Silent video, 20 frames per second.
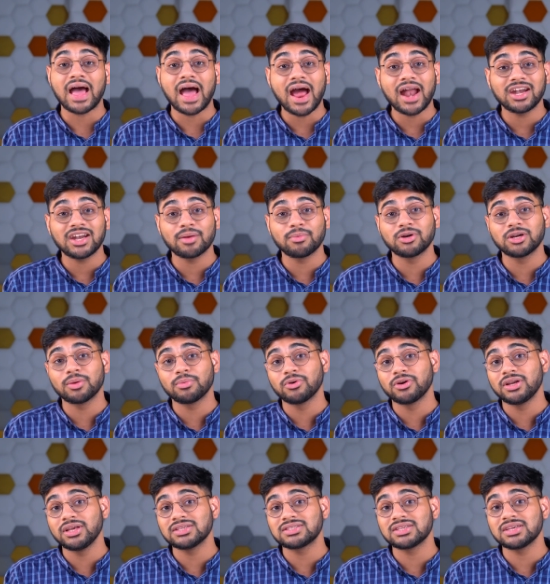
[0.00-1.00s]
at
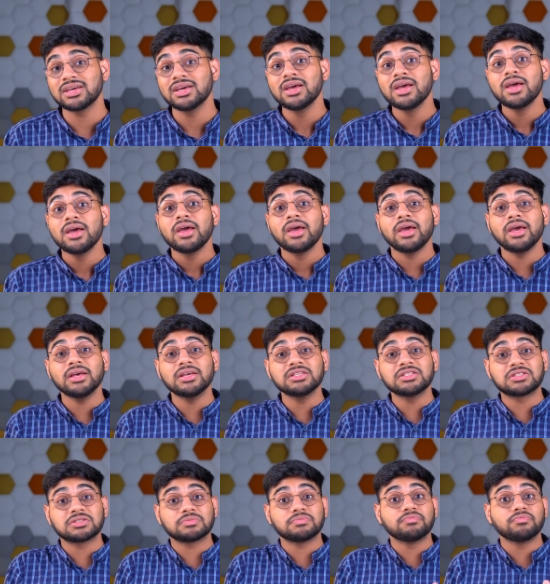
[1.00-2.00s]
WWDC
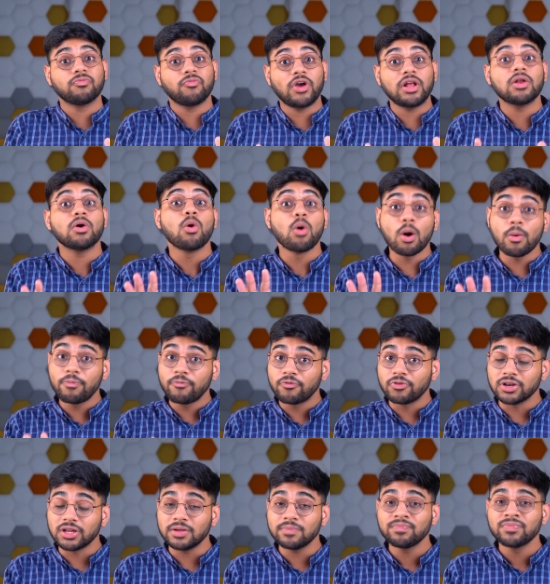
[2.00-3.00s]
is, well,
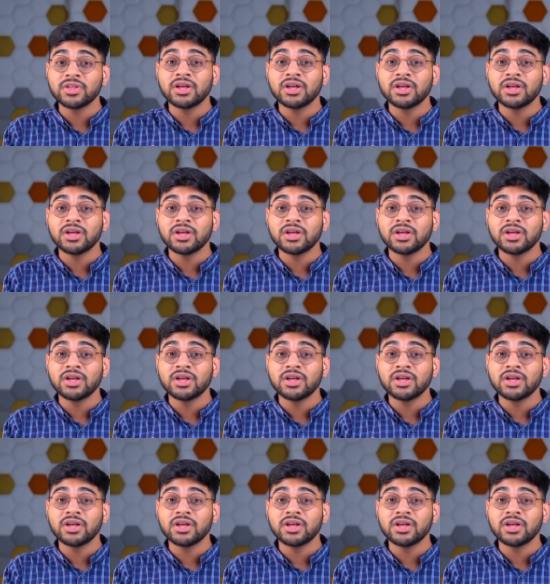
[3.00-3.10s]
hopefully,